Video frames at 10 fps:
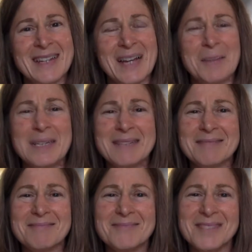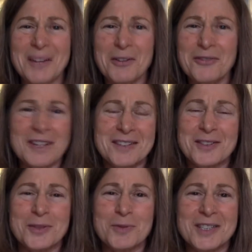I mean, sacrifice
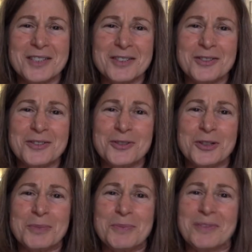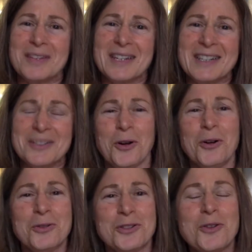is a religious term that it's
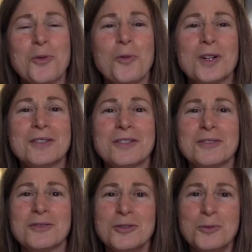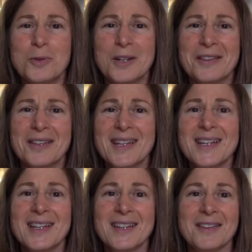hard to know what to do with.
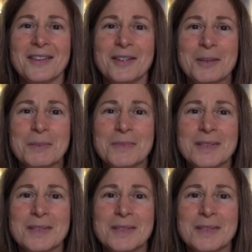The